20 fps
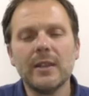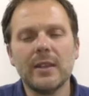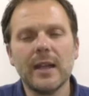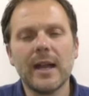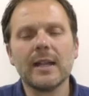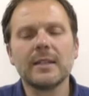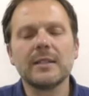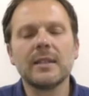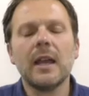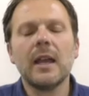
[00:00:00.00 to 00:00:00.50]

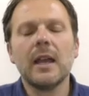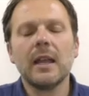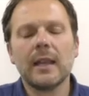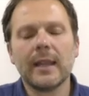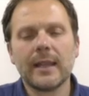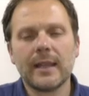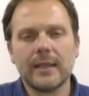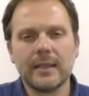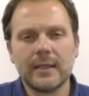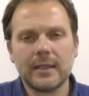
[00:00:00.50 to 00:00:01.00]
that
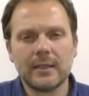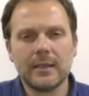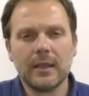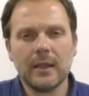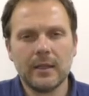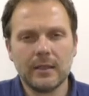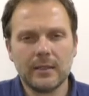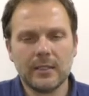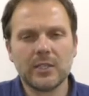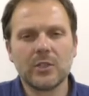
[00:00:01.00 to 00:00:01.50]
like
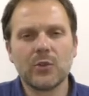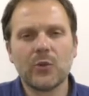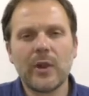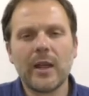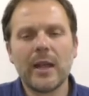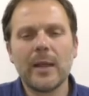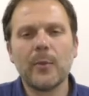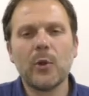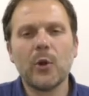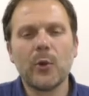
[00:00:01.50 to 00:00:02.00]
a
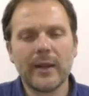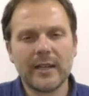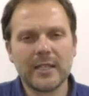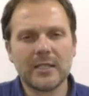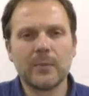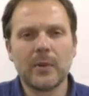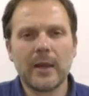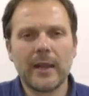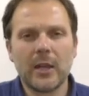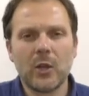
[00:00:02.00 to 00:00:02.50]
describe or
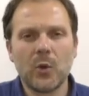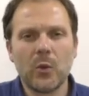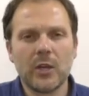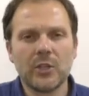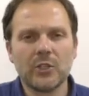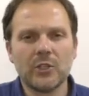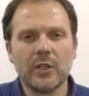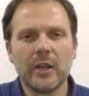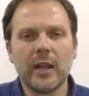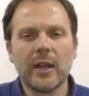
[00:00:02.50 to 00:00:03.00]
explain
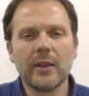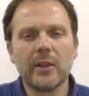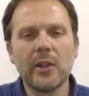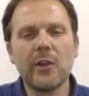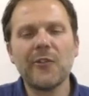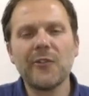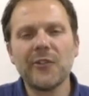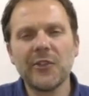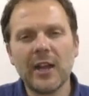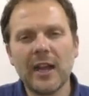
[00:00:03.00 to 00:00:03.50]
question and go
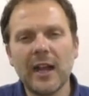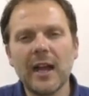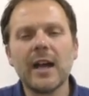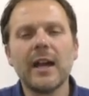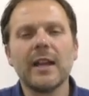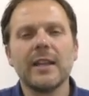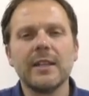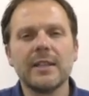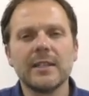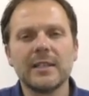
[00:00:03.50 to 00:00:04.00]
for the
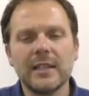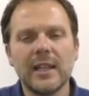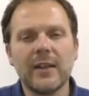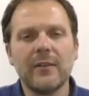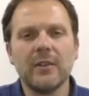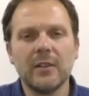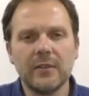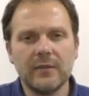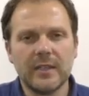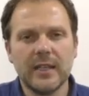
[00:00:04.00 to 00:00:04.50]
highest
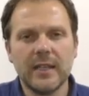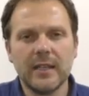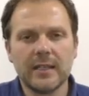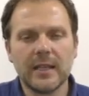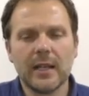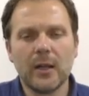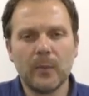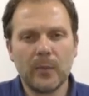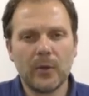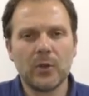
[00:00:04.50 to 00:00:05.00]
level of
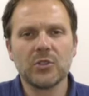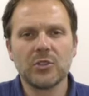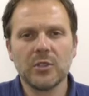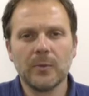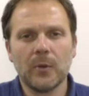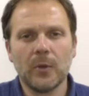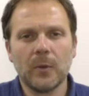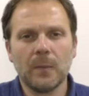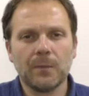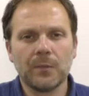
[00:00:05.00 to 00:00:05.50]
detail
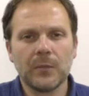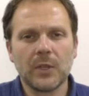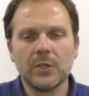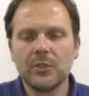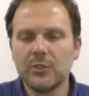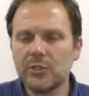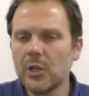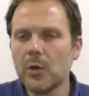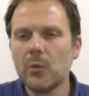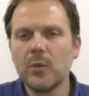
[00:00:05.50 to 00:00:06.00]
possible.
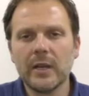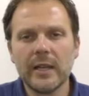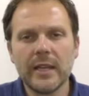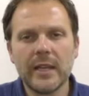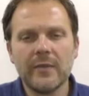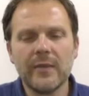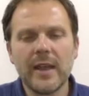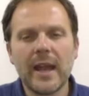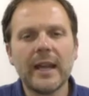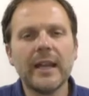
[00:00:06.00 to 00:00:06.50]
Don't
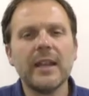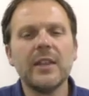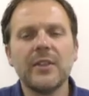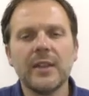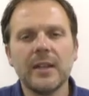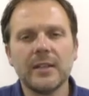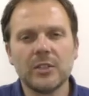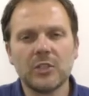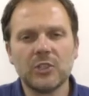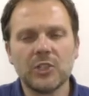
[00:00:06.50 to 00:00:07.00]
leave
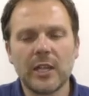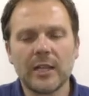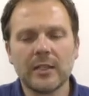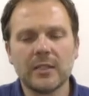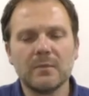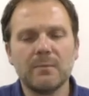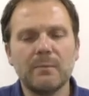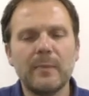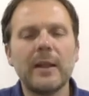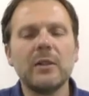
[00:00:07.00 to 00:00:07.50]
anything to chance.
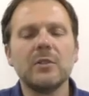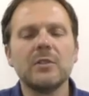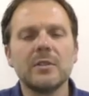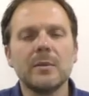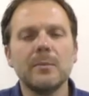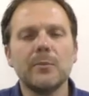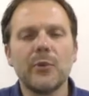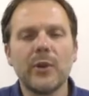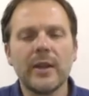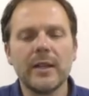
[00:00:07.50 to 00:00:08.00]
Belt
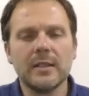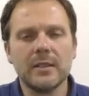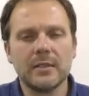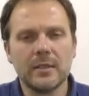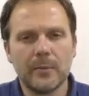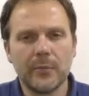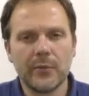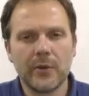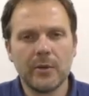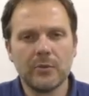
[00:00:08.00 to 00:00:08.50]
and braces
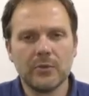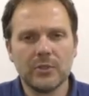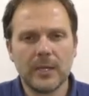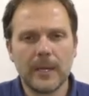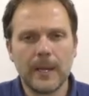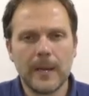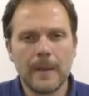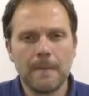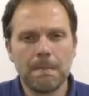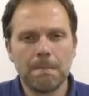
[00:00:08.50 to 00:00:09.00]
approach
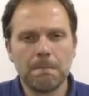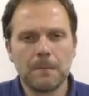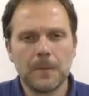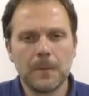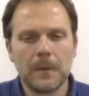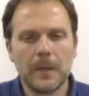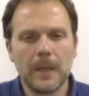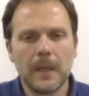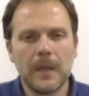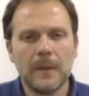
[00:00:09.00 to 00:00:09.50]
here.
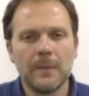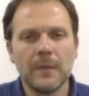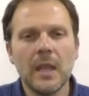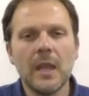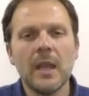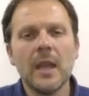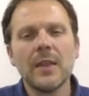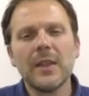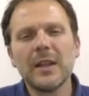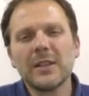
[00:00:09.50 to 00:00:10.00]
Okay?
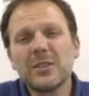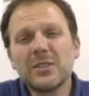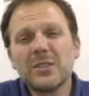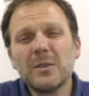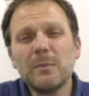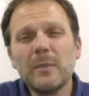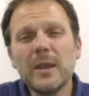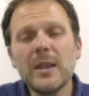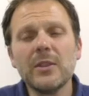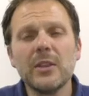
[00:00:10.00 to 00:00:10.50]
That
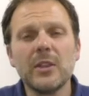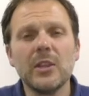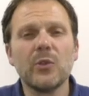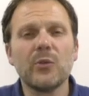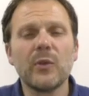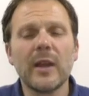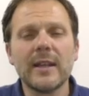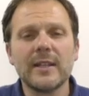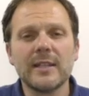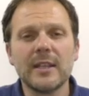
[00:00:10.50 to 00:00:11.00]
doesn't mean that you're
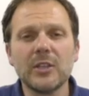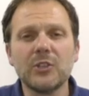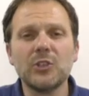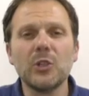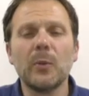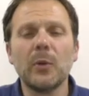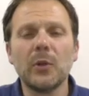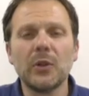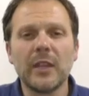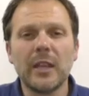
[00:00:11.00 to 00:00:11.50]
writing
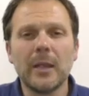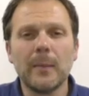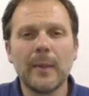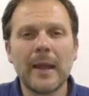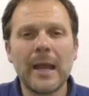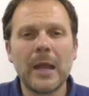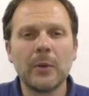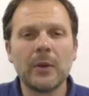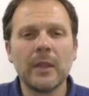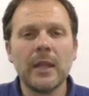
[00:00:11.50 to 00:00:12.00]
double the
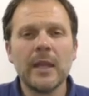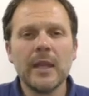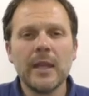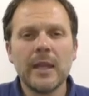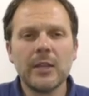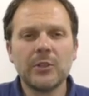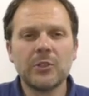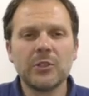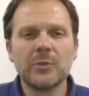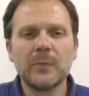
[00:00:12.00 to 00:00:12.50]
amount.
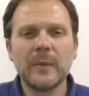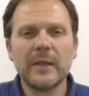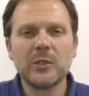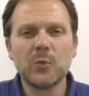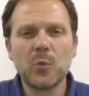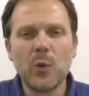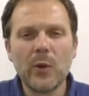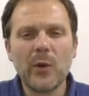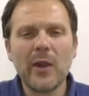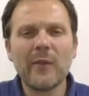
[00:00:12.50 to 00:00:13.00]
It just means
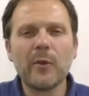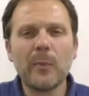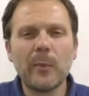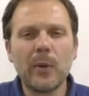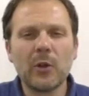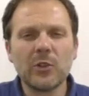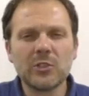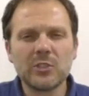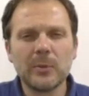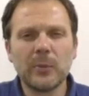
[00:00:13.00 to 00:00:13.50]
wherever
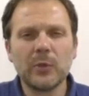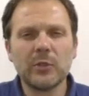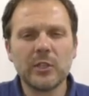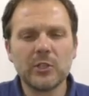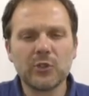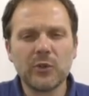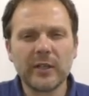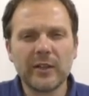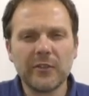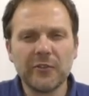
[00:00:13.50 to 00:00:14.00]
possible you're
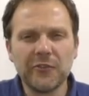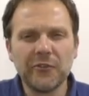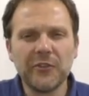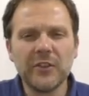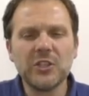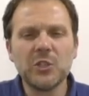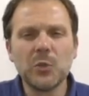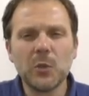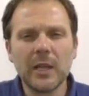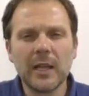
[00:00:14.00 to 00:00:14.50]
trying to
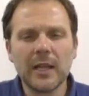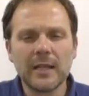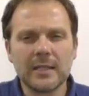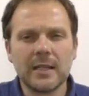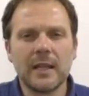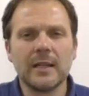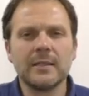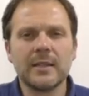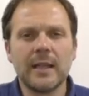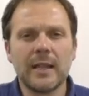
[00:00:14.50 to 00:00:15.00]
visualize
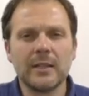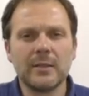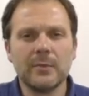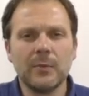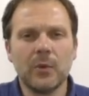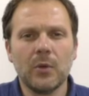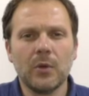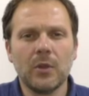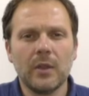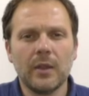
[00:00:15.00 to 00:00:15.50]
that
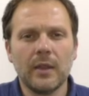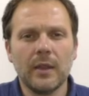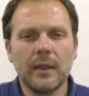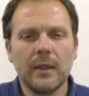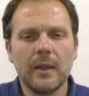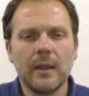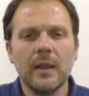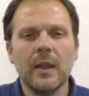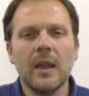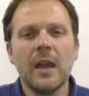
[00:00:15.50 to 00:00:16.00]
textbook,
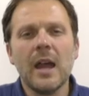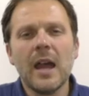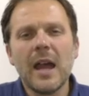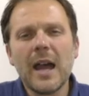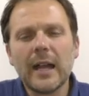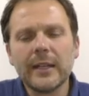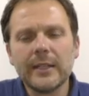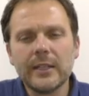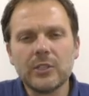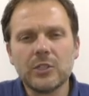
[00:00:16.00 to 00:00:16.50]
yeah,
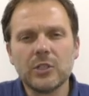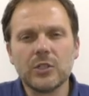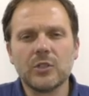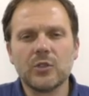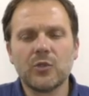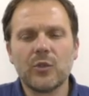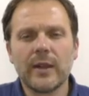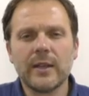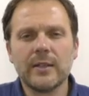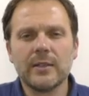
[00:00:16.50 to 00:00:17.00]
and you're just
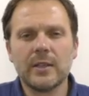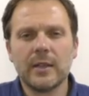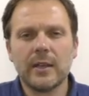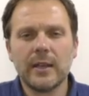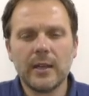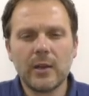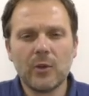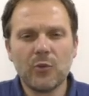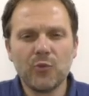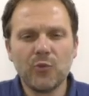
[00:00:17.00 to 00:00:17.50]
trying to
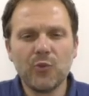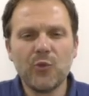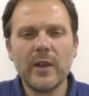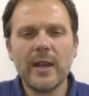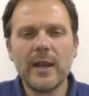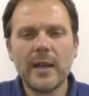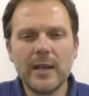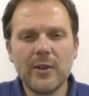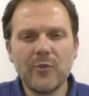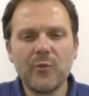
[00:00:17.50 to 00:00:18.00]

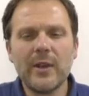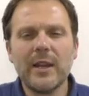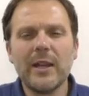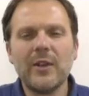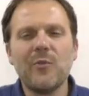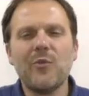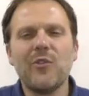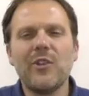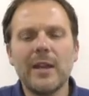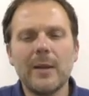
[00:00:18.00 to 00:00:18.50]
really, really,
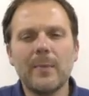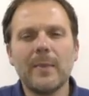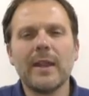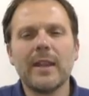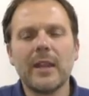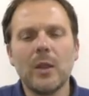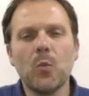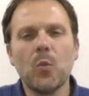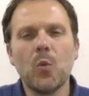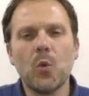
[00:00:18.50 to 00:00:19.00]
really
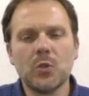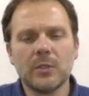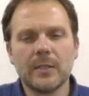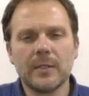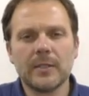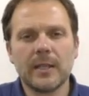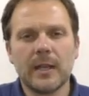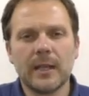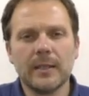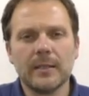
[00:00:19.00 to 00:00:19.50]
make it
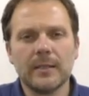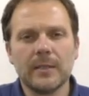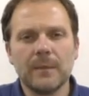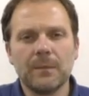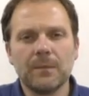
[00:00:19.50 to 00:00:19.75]
watertight.